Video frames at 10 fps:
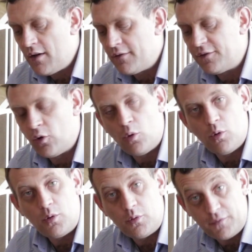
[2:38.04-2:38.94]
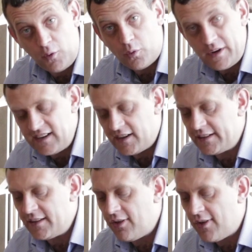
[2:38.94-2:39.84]
flooring
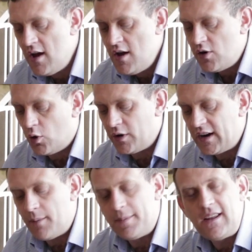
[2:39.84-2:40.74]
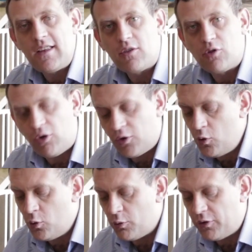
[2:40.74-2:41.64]
like this, or a company that
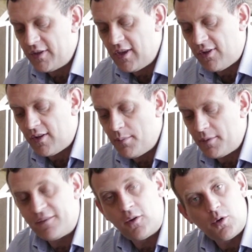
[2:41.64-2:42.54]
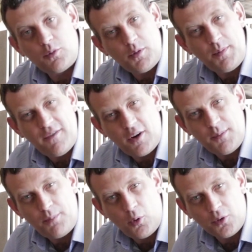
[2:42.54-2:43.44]
restores this type of floor? It would be very
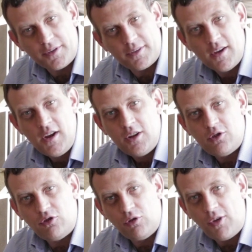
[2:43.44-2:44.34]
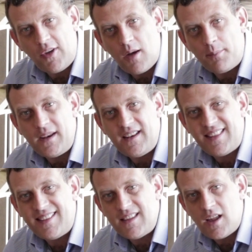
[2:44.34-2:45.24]
important to choose a company
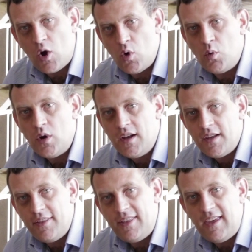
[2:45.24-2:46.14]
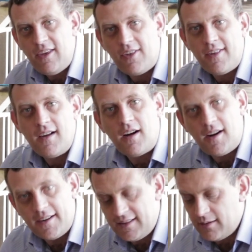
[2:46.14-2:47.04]
that know these
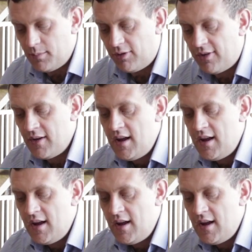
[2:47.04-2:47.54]
items